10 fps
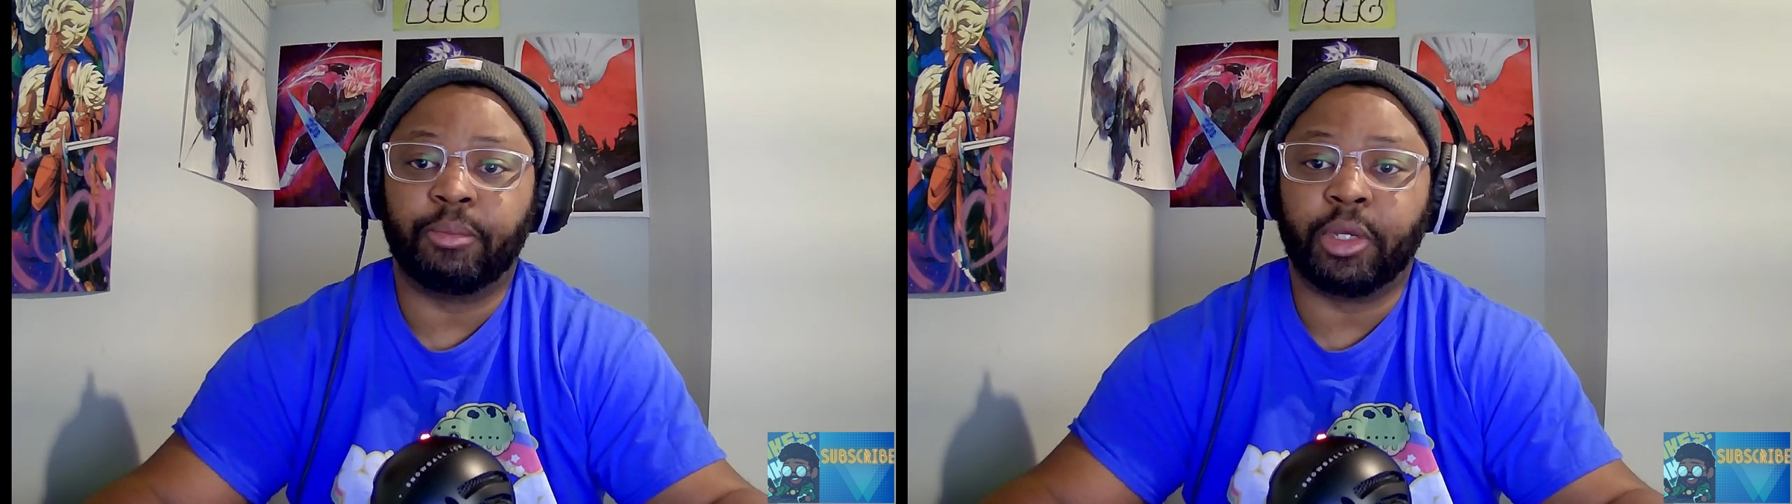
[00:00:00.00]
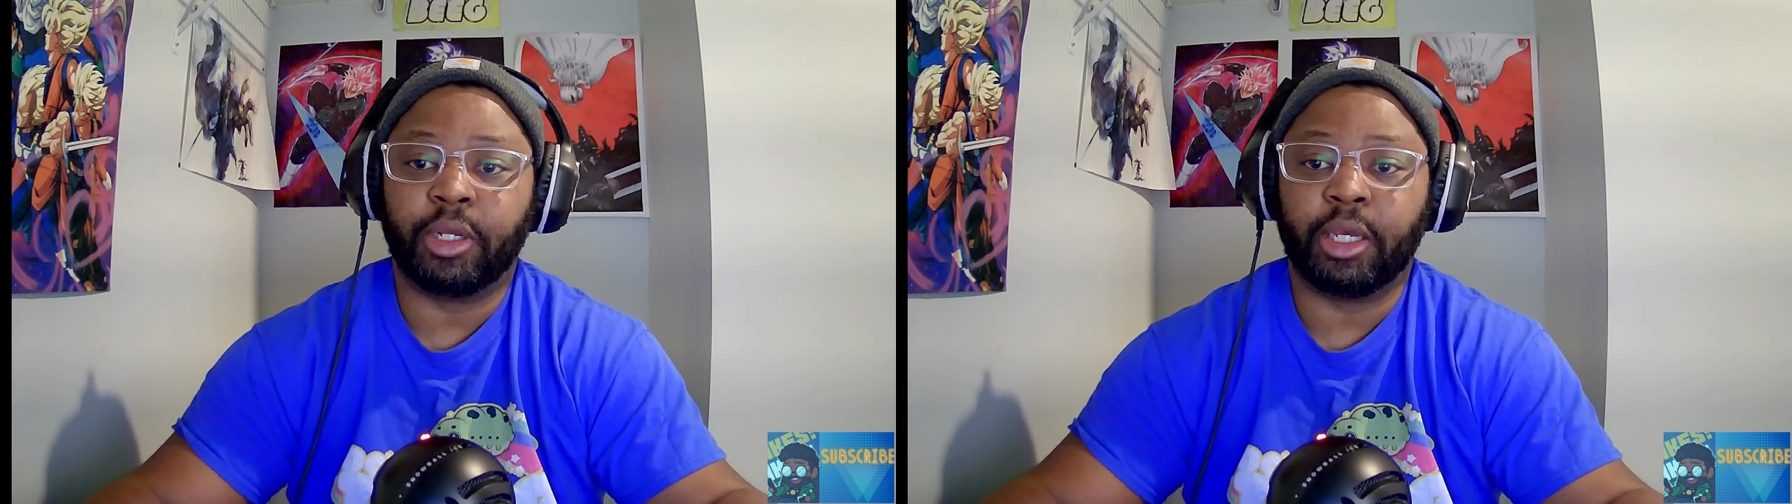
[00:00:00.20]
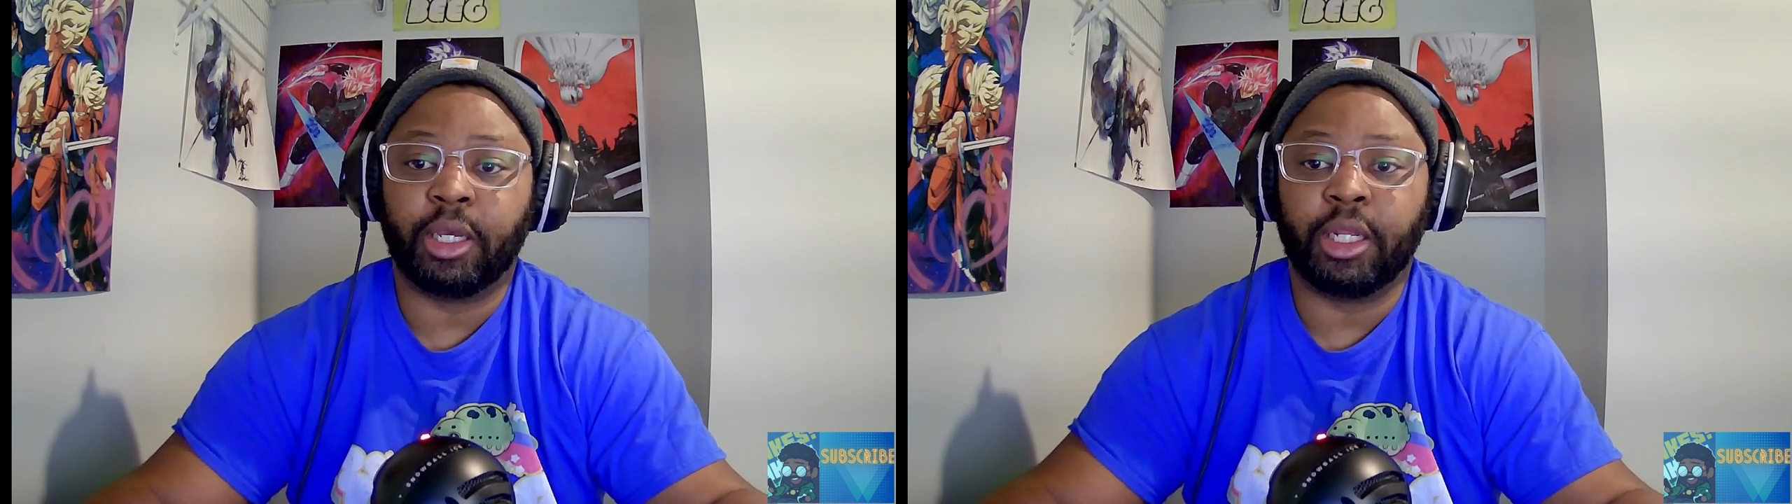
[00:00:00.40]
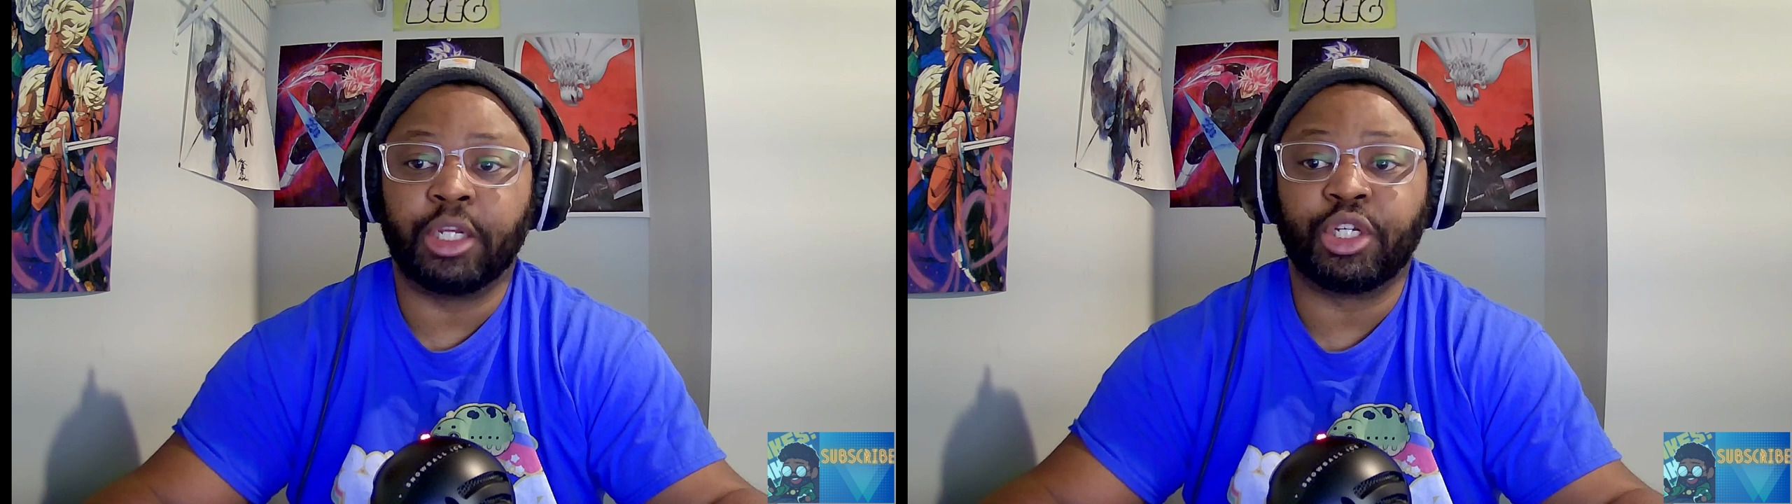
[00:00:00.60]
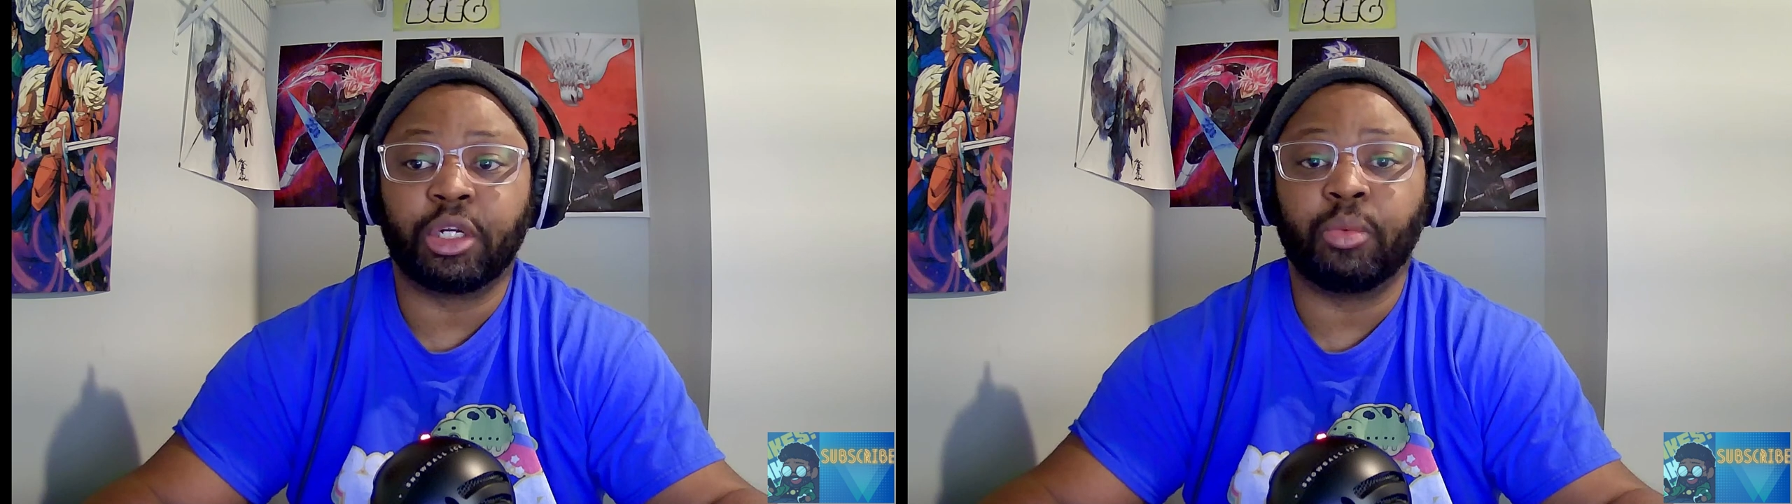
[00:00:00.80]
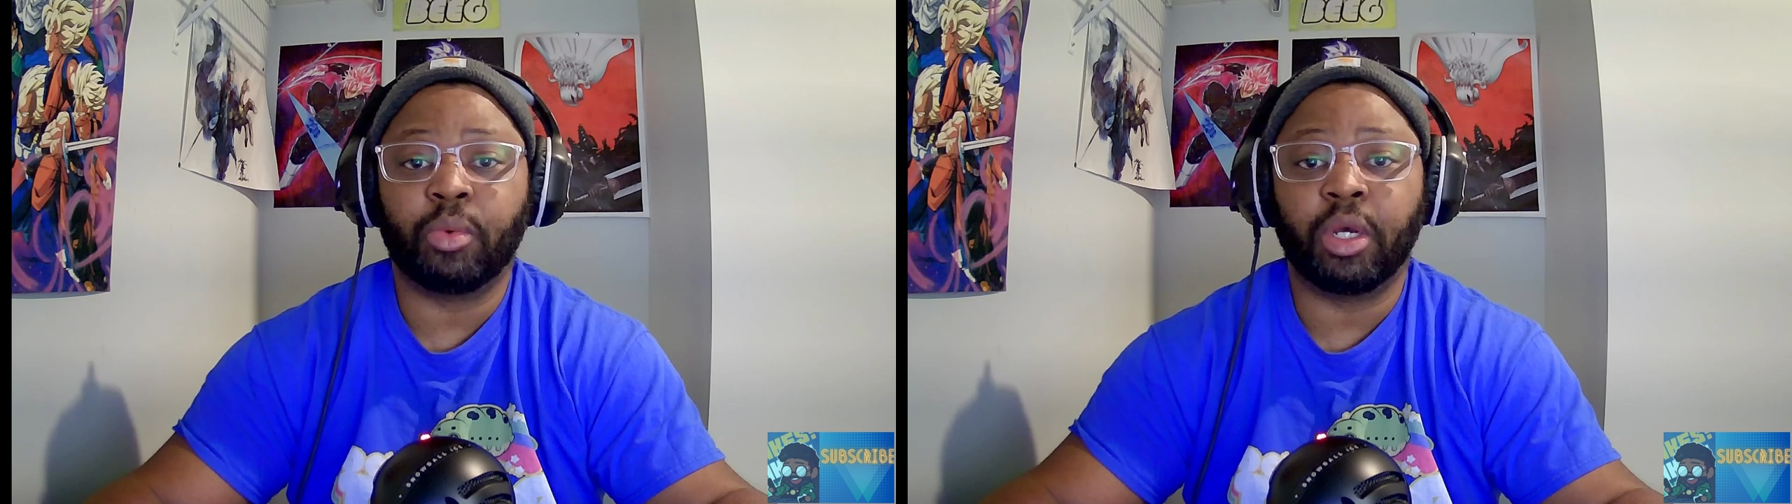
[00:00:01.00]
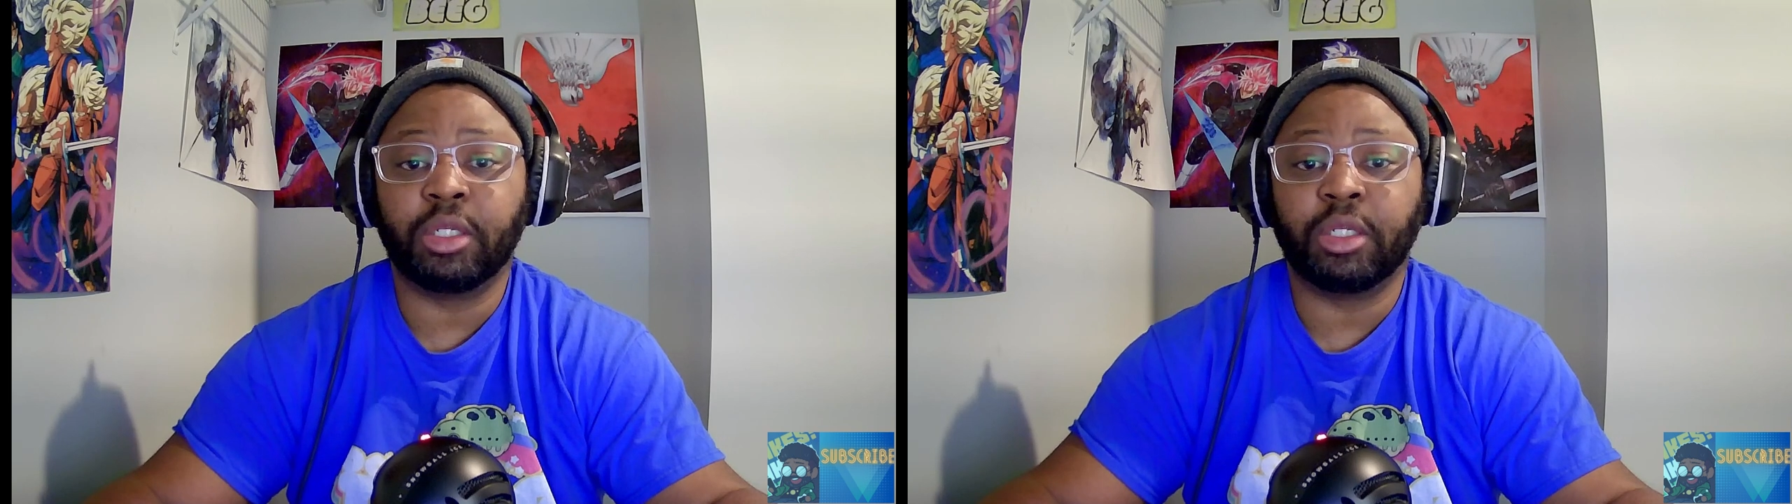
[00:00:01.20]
And it should have won